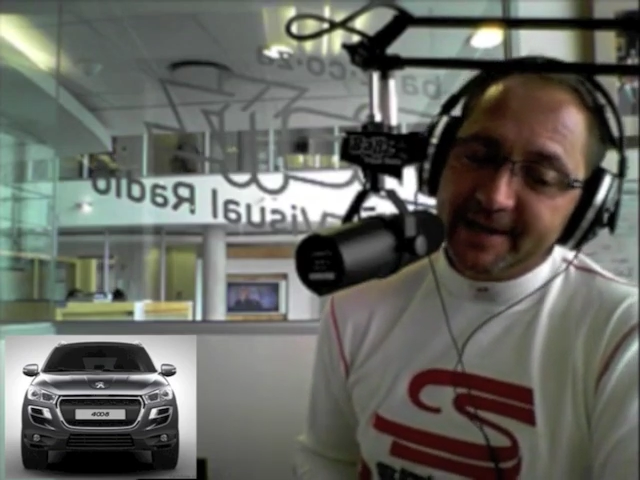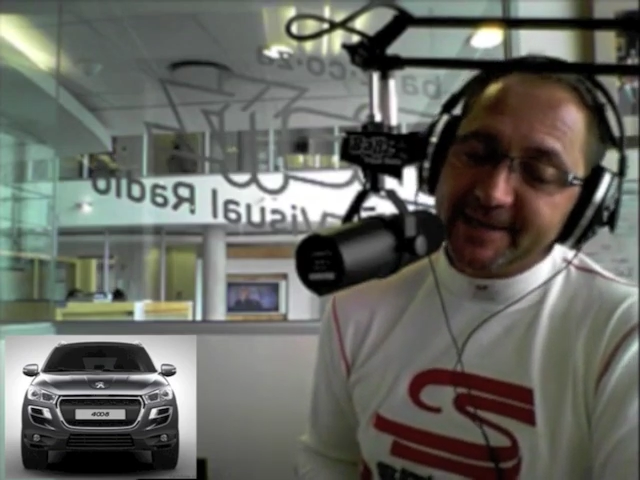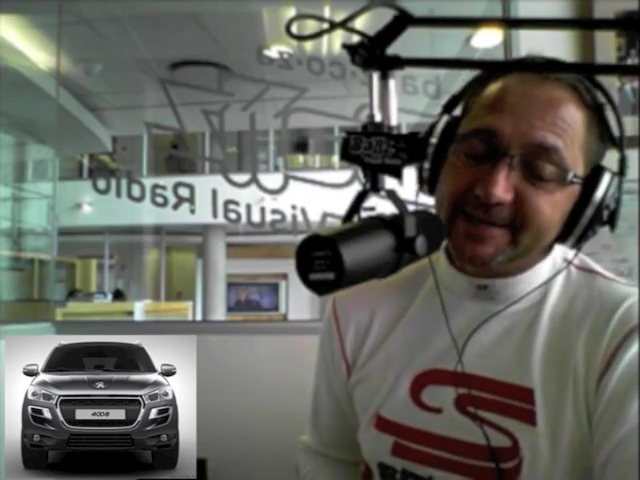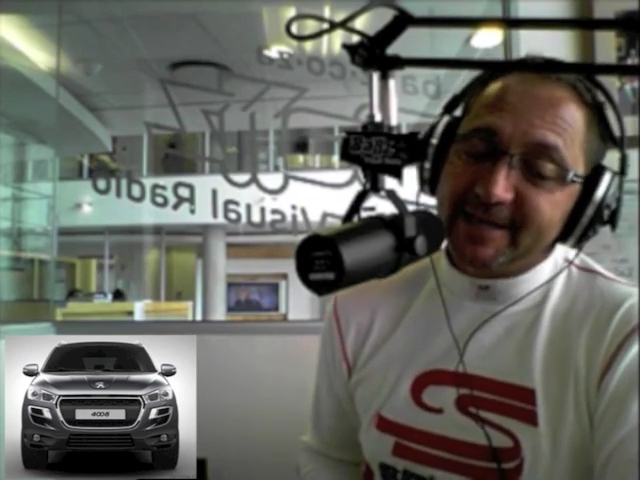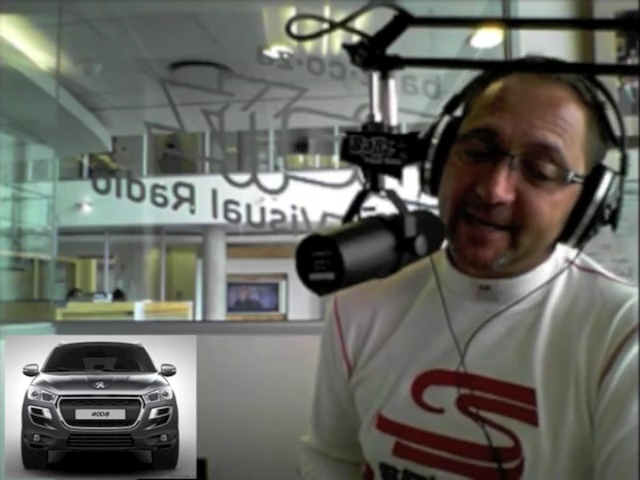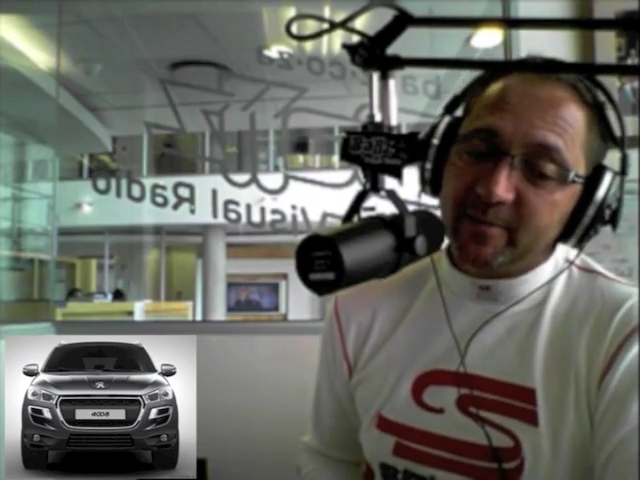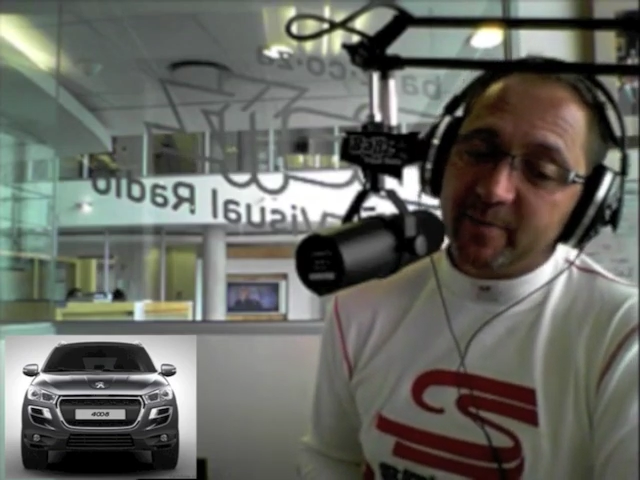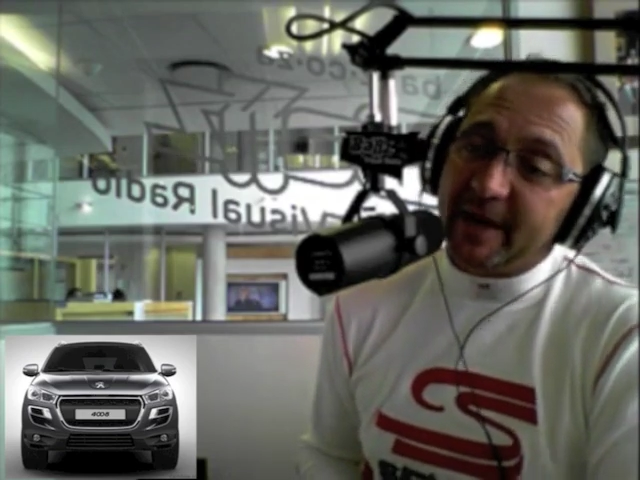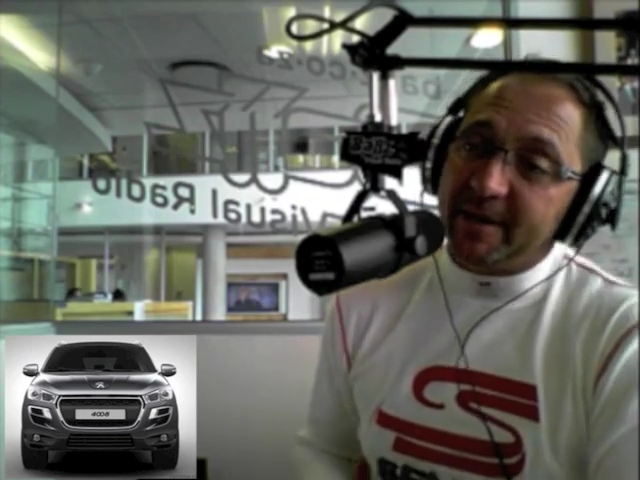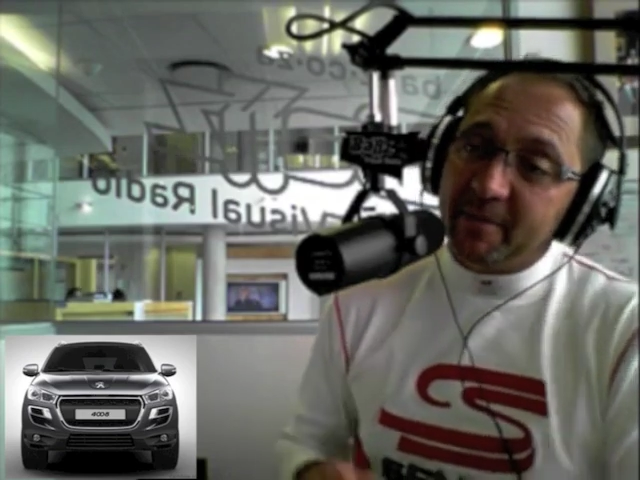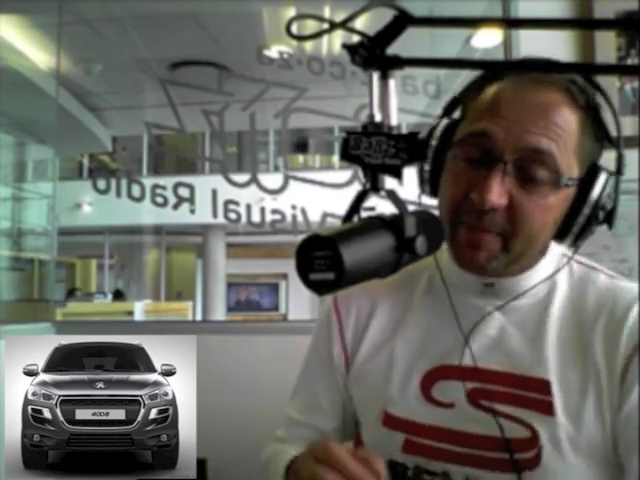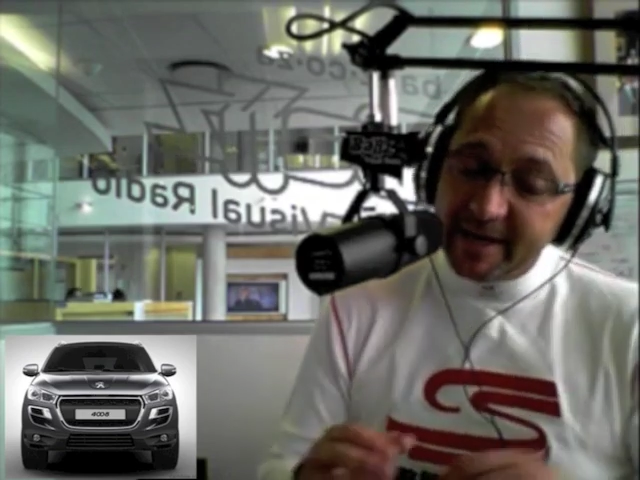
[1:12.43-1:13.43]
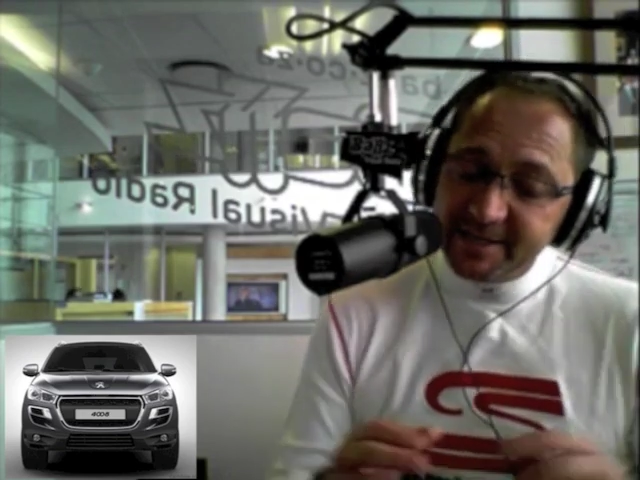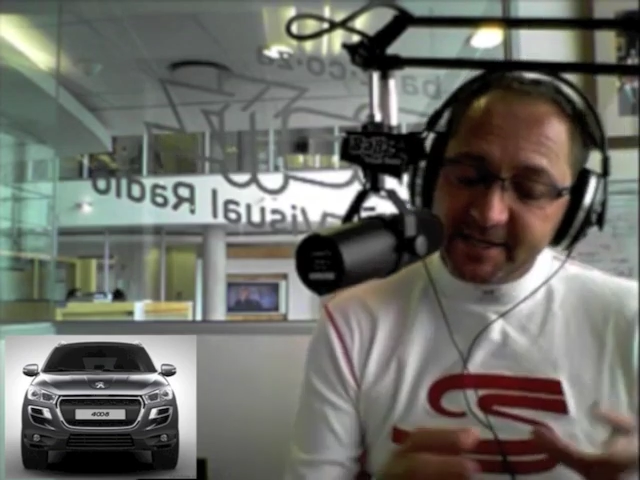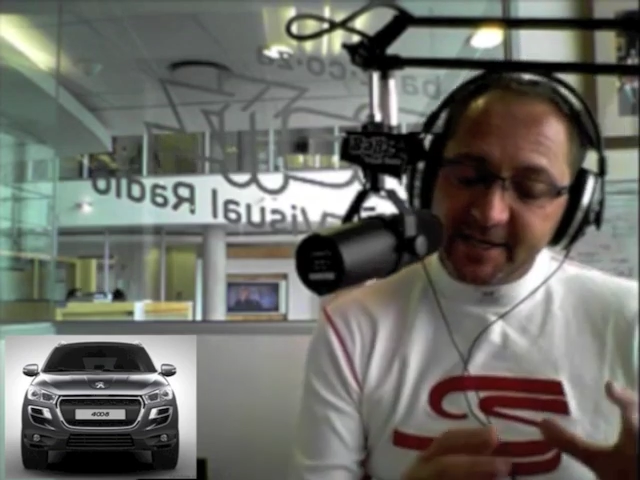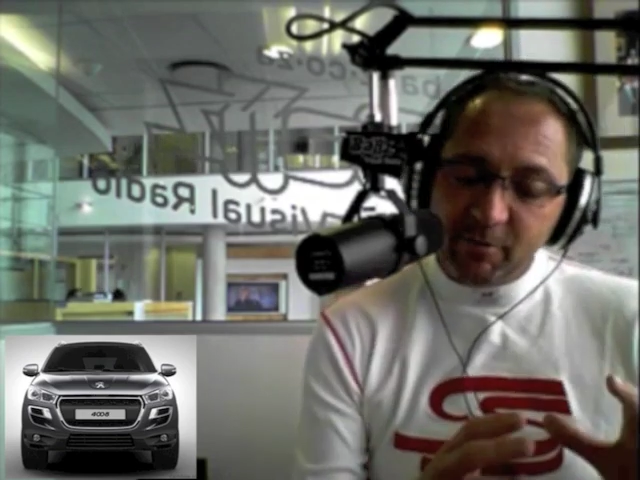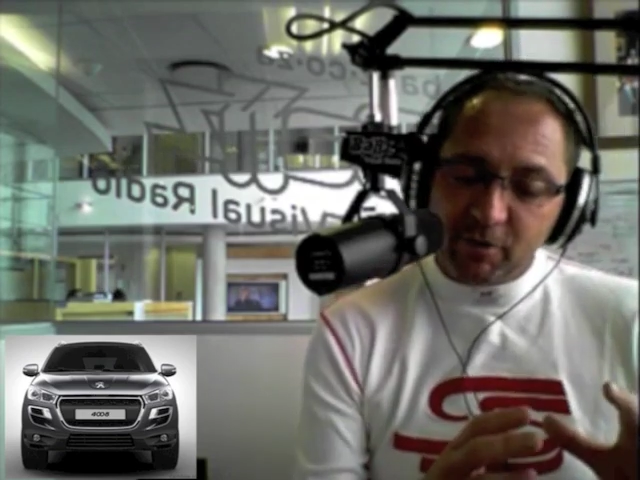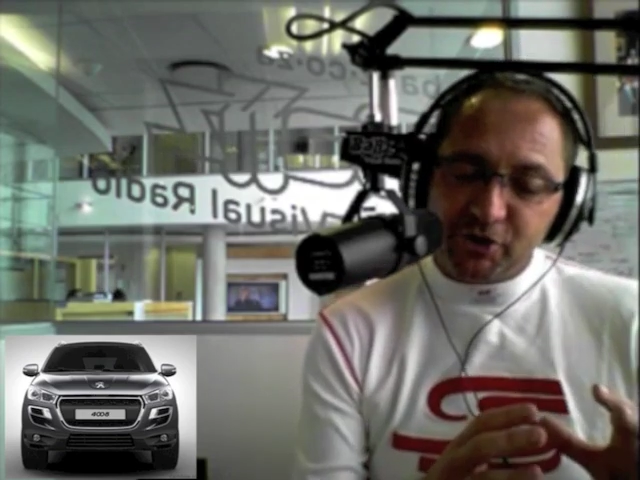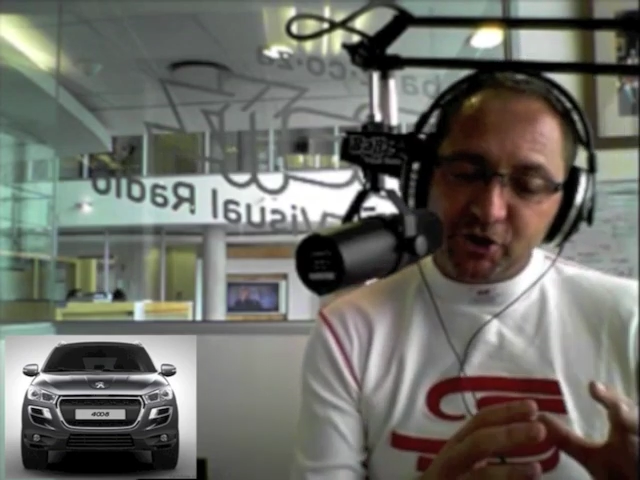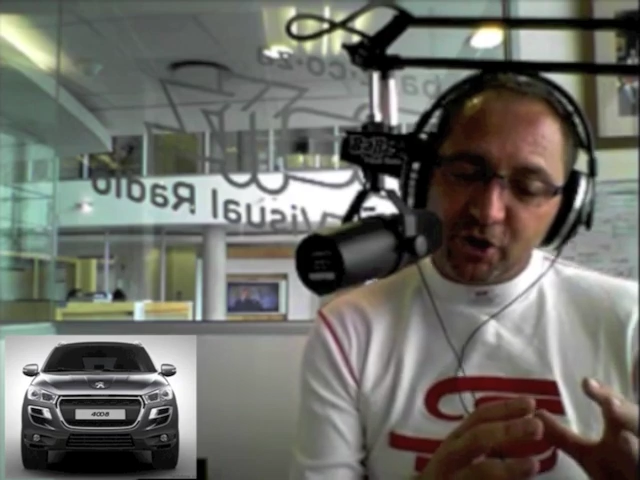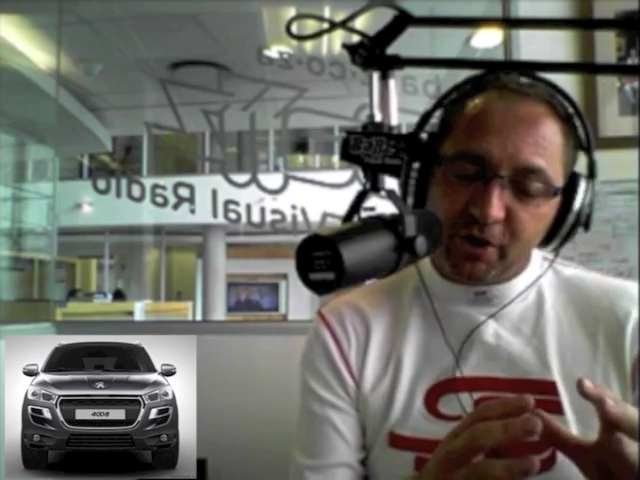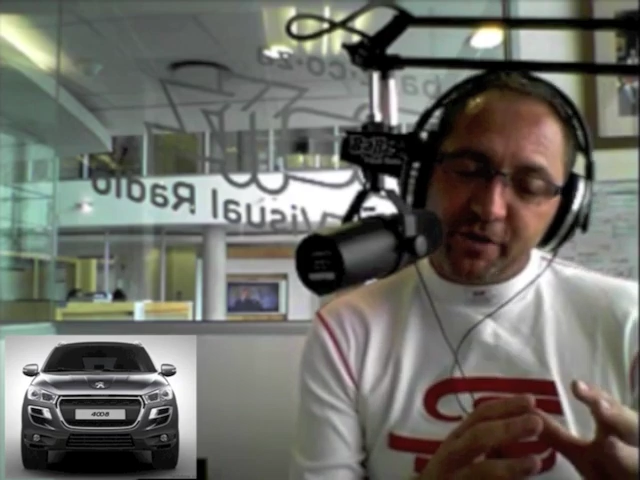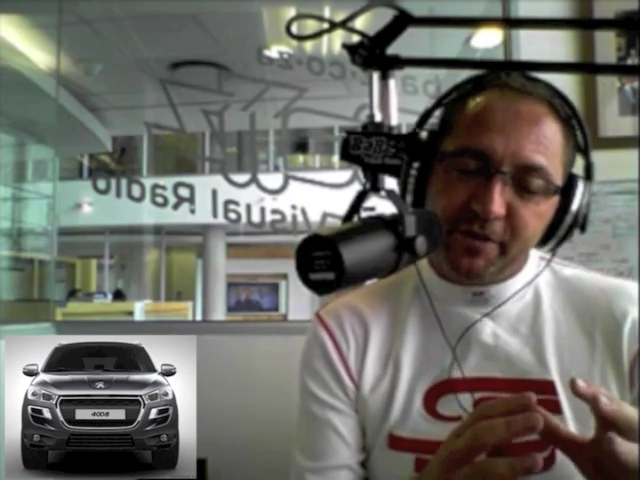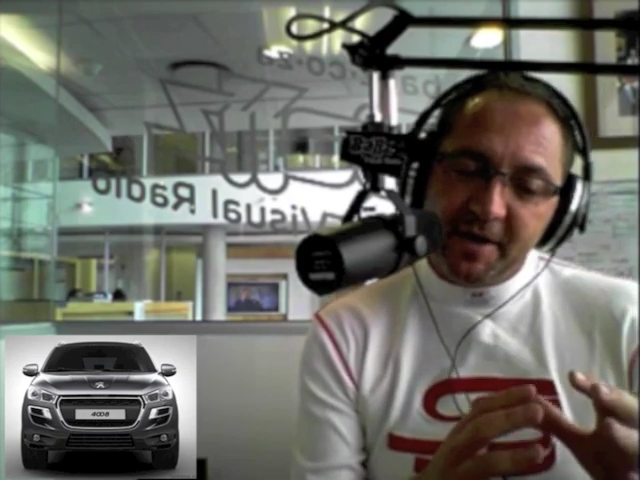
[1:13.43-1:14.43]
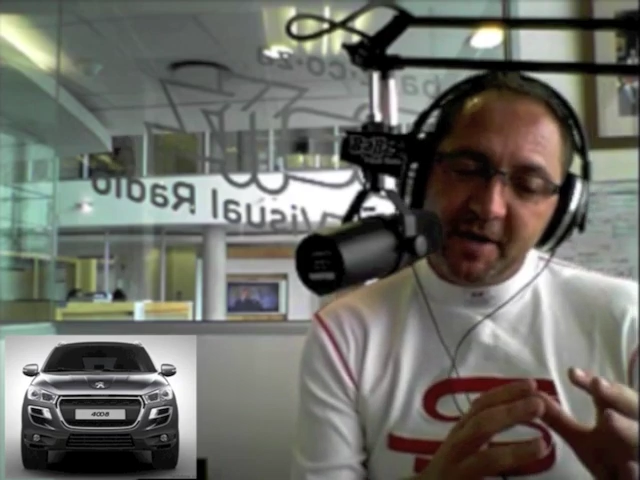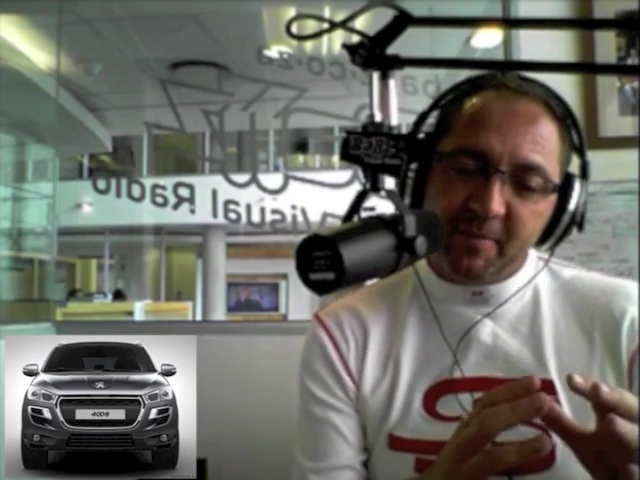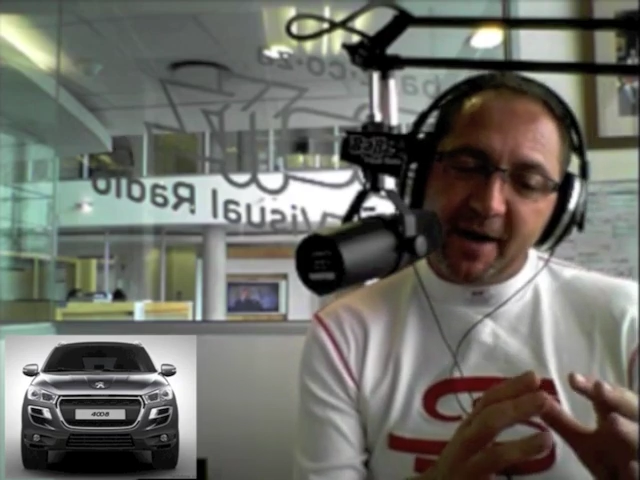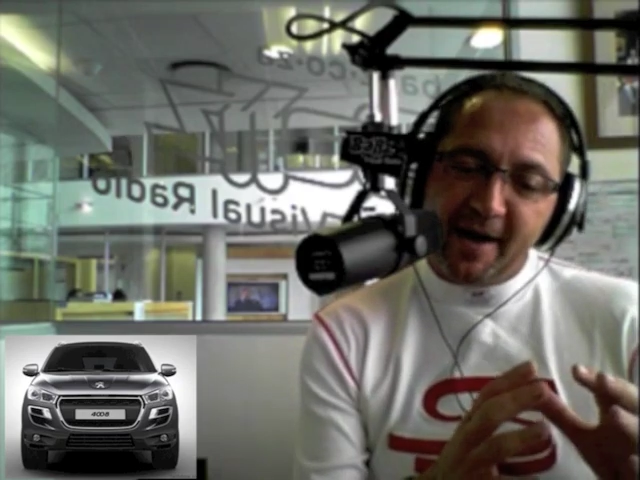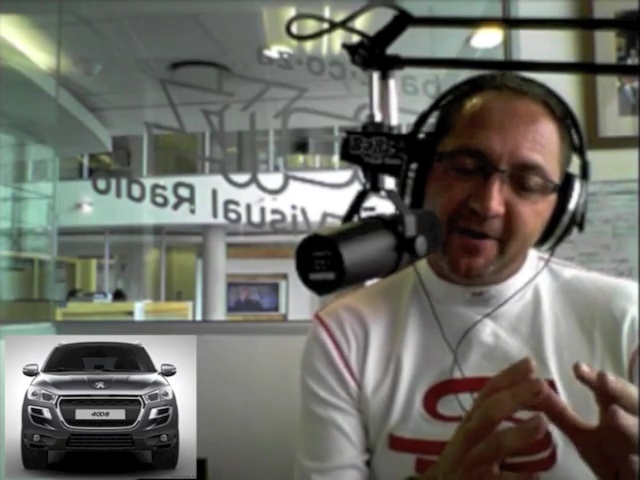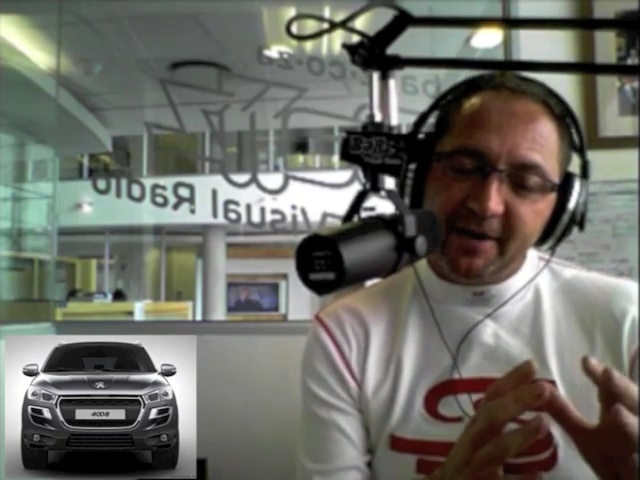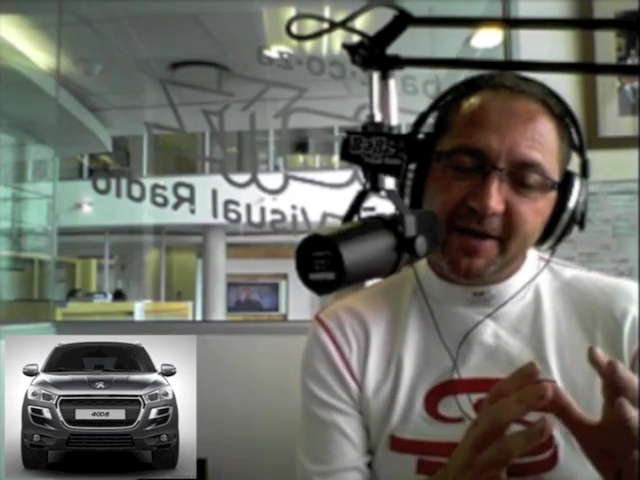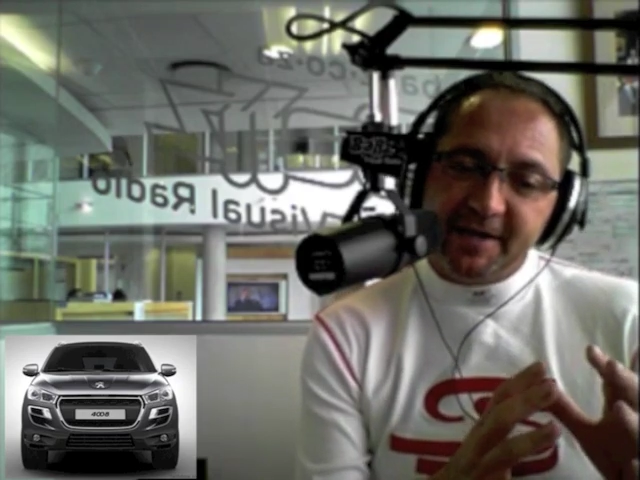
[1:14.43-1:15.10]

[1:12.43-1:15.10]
He said, but basically what you got to think about